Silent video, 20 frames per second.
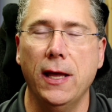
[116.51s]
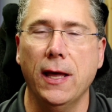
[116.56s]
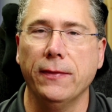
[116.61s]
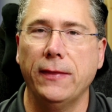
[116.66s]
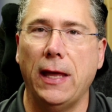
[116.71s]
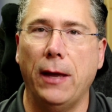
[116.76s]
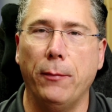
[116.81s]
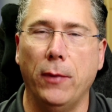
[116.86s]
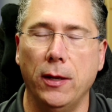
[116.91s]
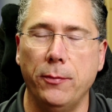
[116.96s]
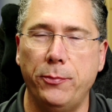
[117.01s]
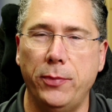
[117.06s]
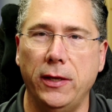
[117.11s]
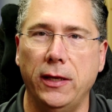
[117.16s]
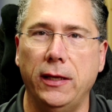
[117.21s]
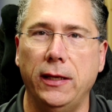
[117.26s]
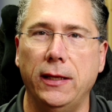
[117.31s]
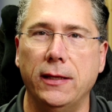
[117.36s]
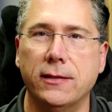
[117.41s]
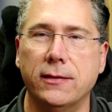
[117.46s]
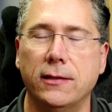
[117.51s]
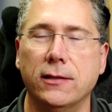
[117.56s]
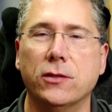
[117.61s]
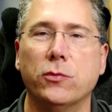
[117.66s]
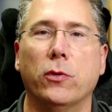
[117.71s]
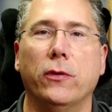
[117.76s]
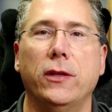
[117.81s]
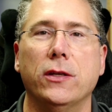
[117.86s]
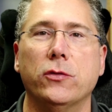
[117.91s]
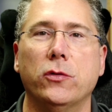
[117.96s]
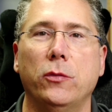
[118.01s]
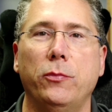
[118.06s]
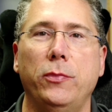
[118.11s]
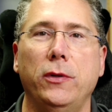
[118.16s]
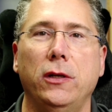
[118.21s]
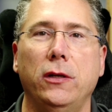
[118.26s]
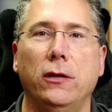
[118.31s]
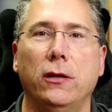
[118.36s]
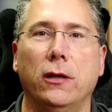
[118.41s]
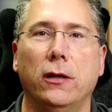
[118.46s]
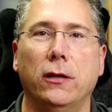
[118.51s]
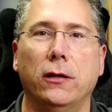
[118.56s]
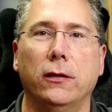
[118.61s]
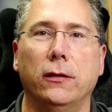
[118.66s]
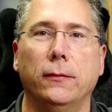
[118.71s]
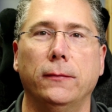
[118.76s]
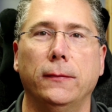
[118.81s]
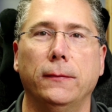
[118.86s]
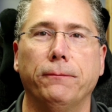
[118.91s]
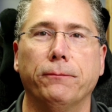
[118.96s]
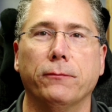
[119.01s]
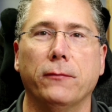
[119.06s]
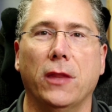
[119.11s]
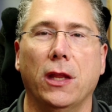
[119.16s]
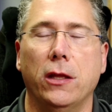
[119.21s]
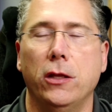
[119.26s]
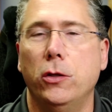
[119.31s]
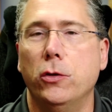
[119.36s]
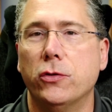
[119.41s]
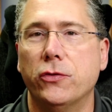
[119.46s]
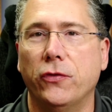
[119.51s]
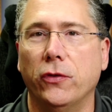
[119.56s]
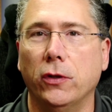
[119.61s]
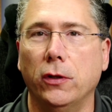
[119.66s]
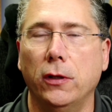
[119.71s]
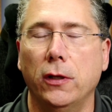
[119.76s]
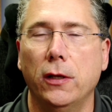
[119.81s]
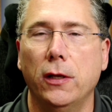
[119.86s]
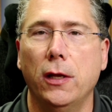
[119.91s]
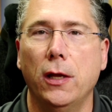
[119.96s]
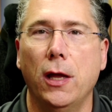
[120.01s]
that might be an instance where this would be useful.